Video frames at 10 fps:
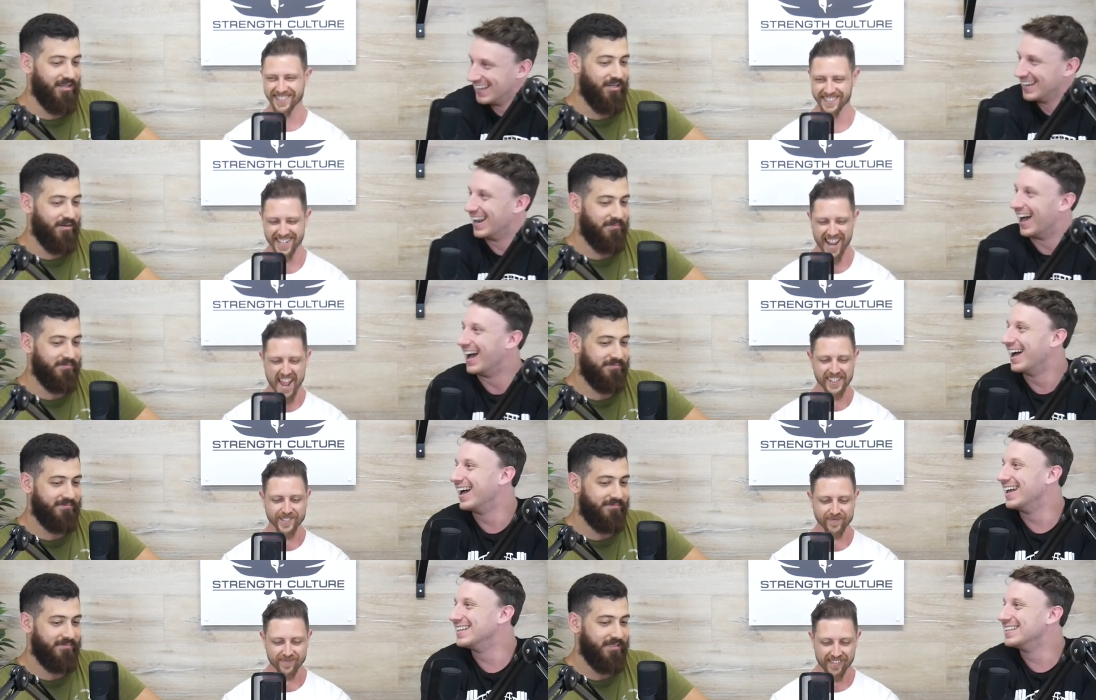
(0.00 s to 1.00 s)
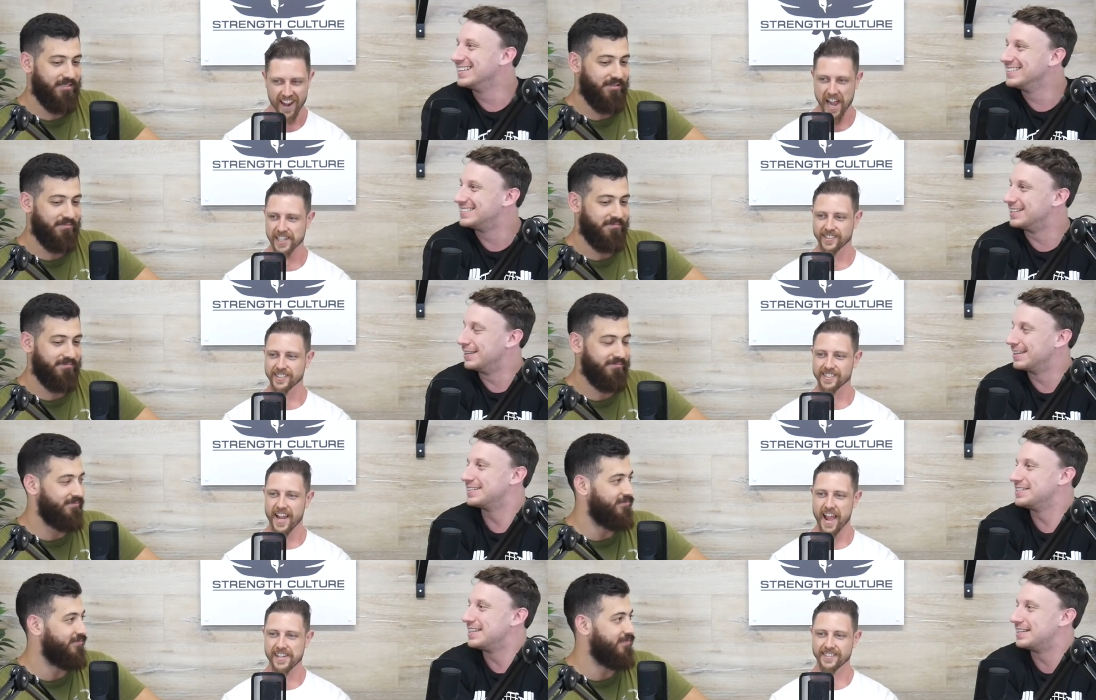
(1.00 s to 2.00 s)
Speaker 1: I got it. I got them. Do, they,
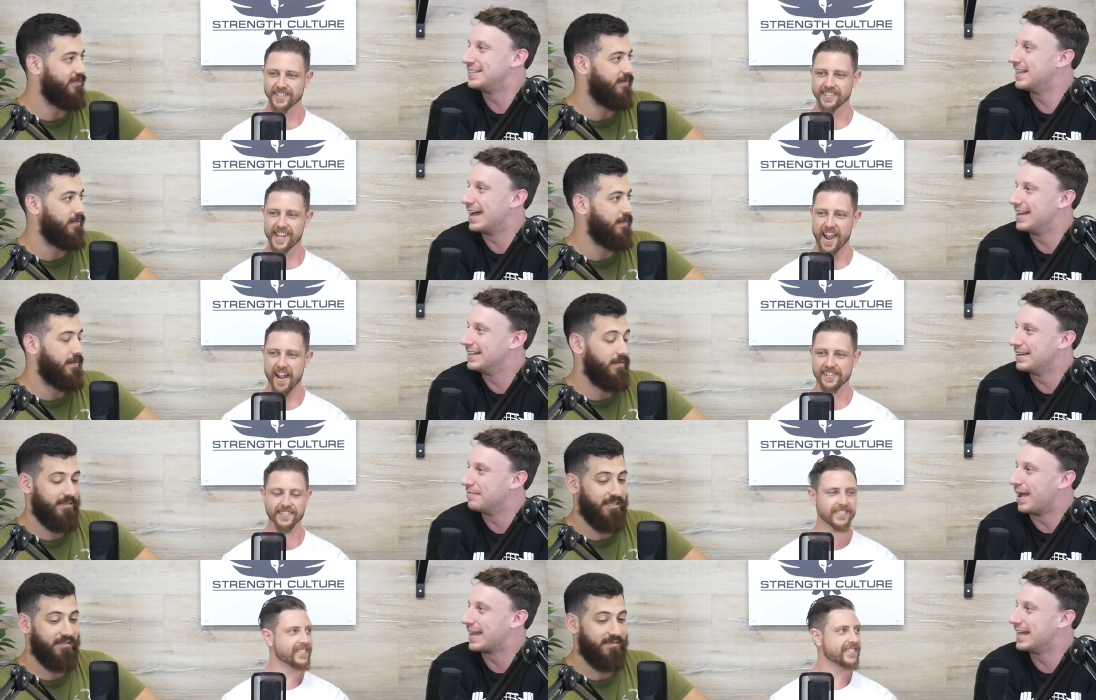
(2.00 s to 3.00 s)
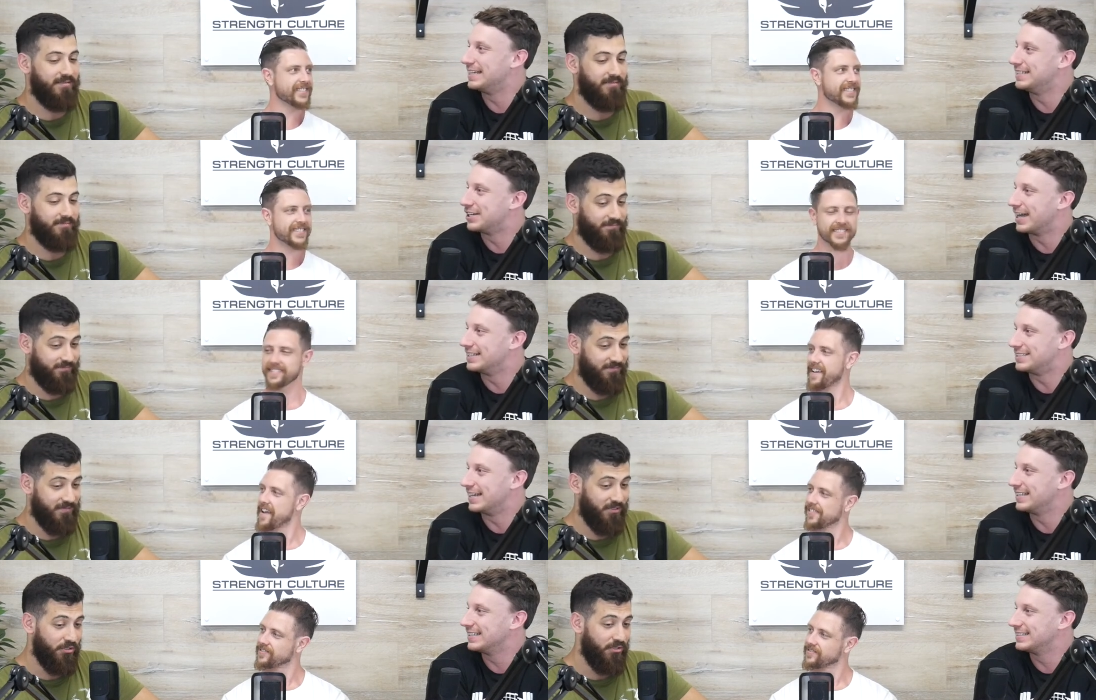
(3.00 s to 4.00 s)
do, do they make any change to
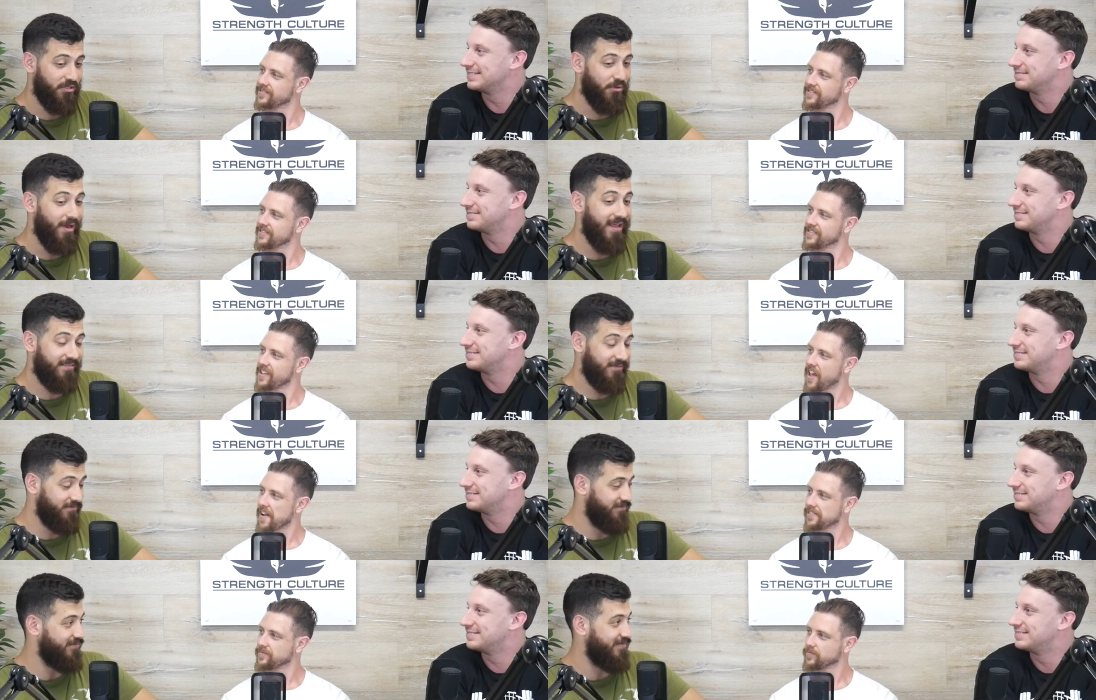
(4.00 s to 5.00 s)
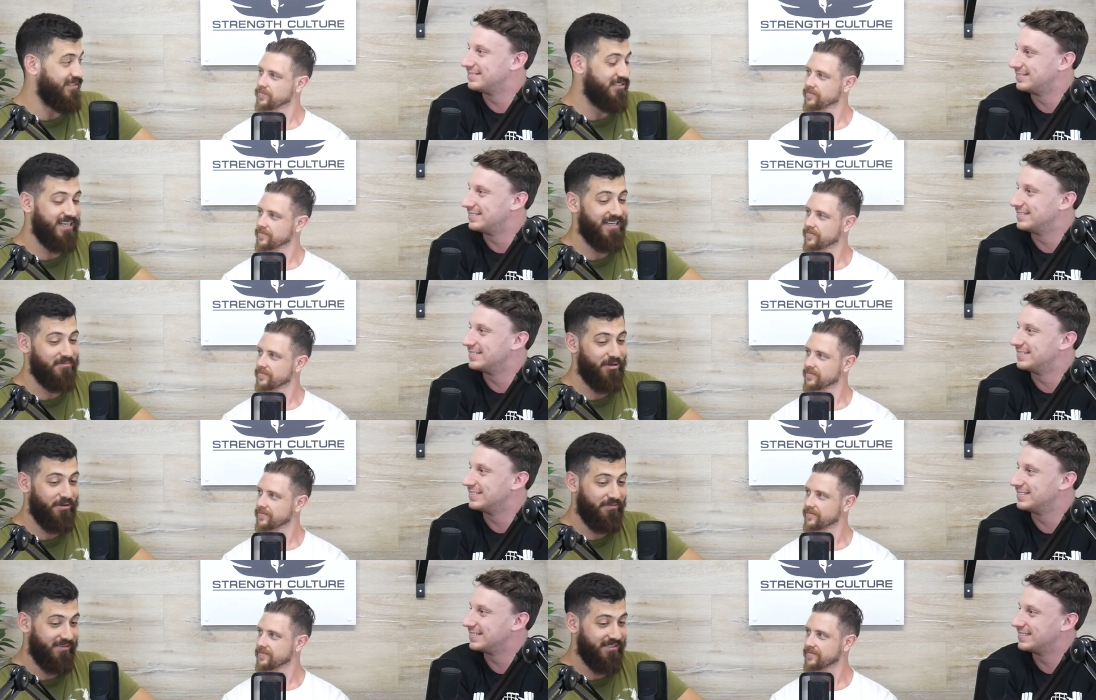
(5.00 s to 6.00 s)
anything? You wear them
Speaker 2: and then you take them
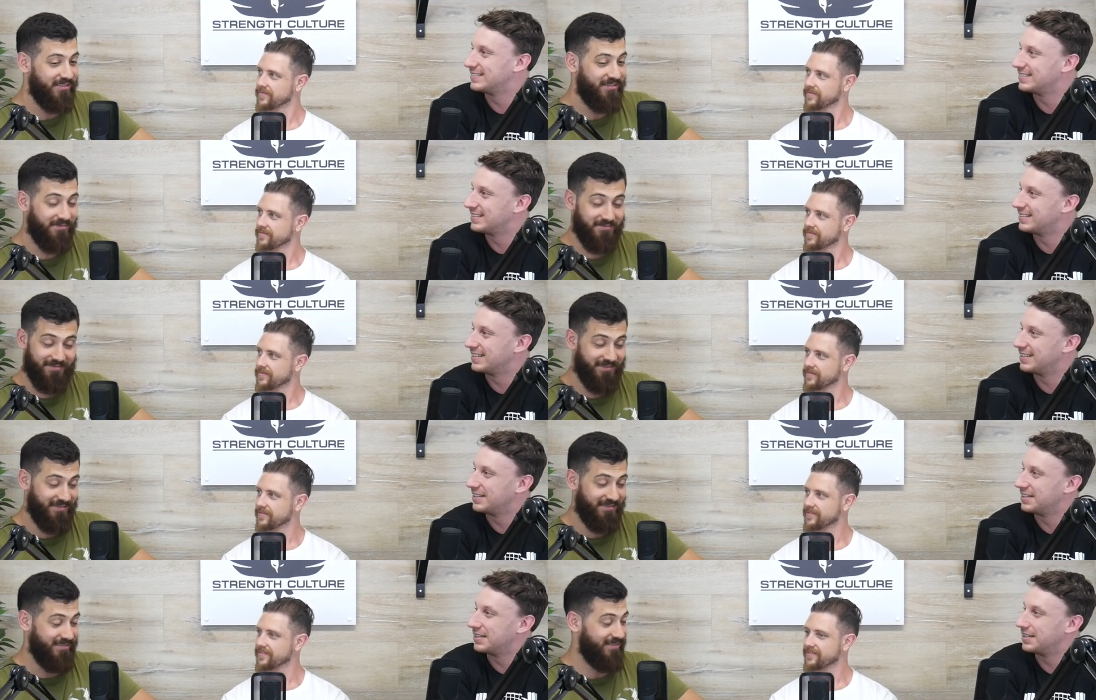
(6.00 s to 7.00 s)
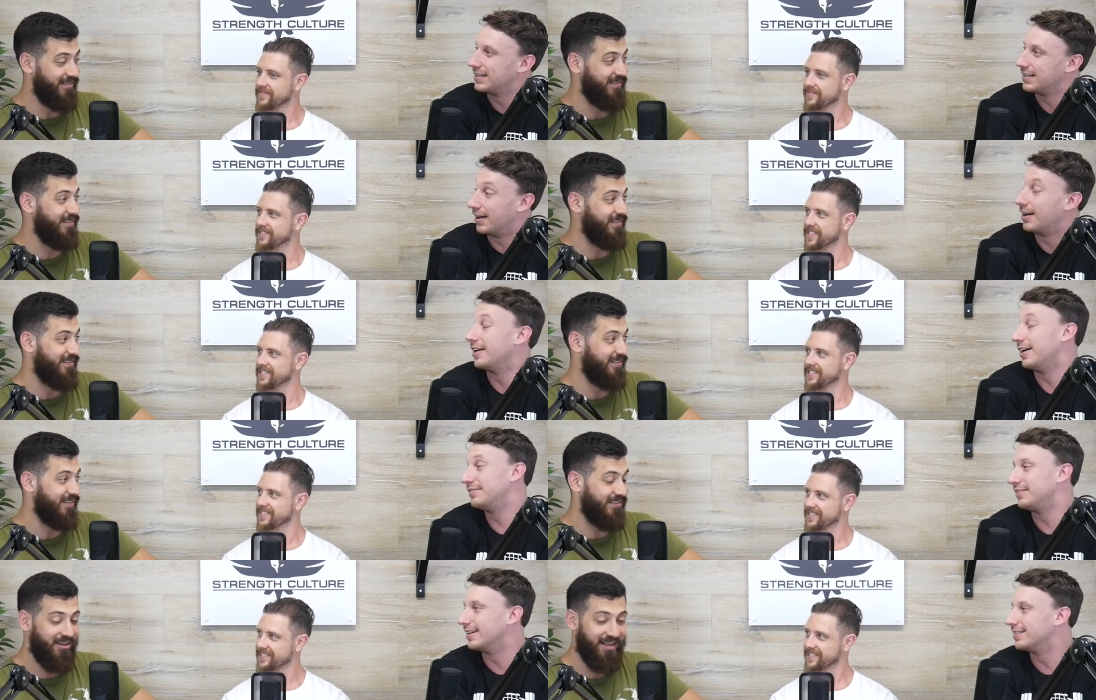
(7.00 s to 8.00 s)
off, and you're. All
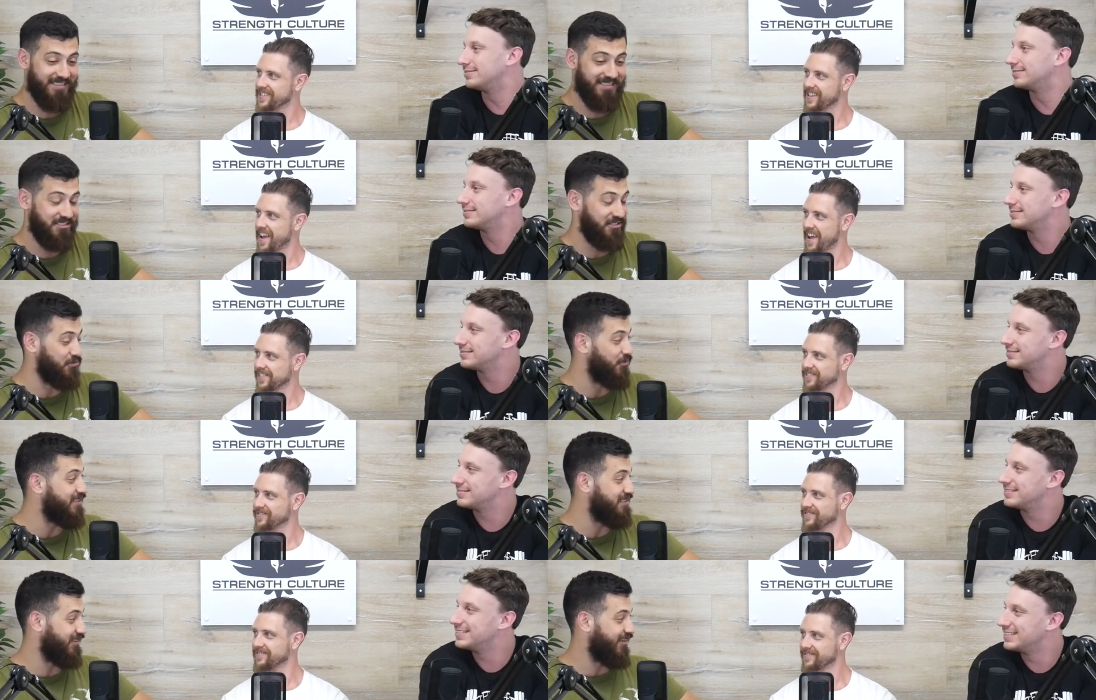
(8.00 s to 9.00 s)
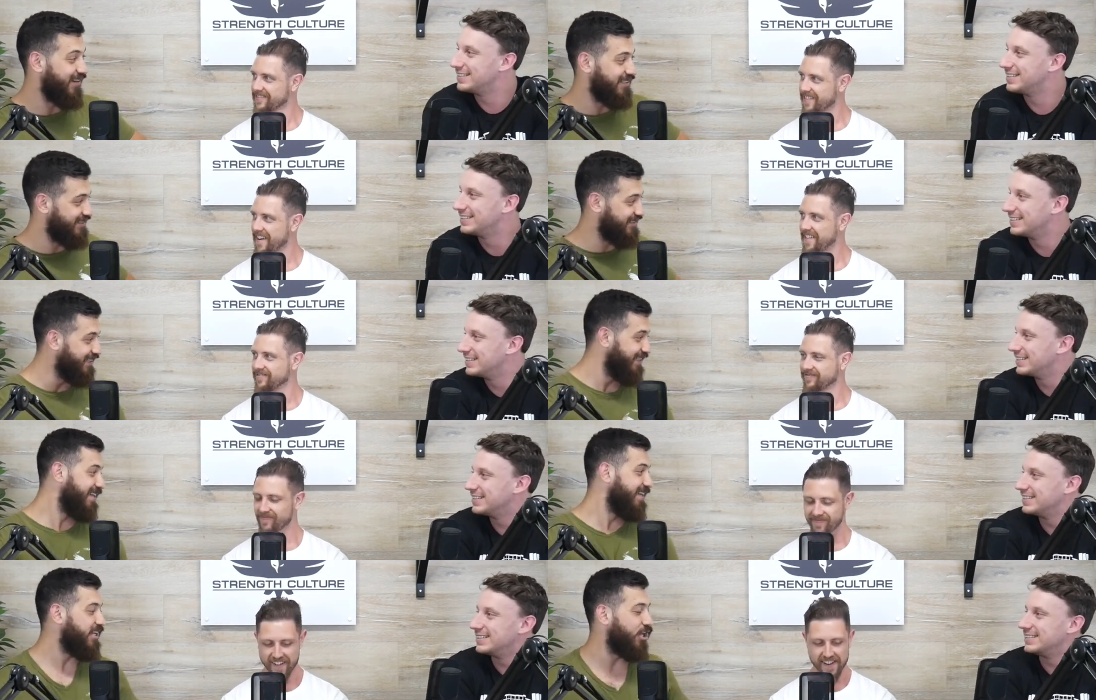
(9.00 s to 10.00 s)
right. The light enough. destroys your eyes.
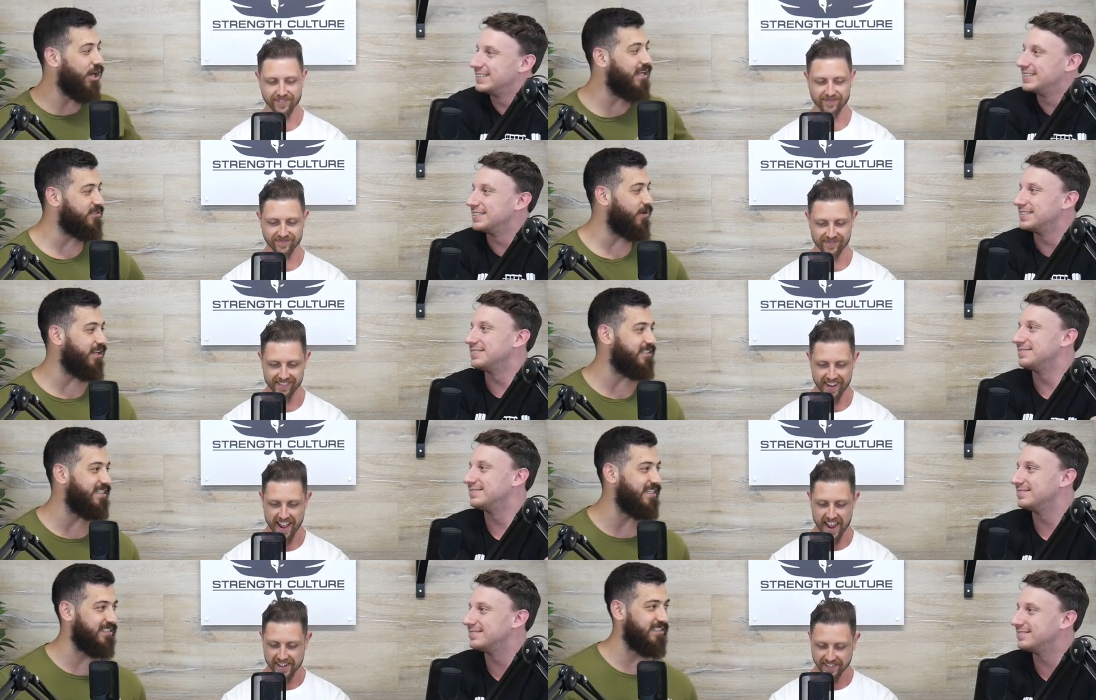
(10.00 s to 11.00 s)
You know, it's one of those things.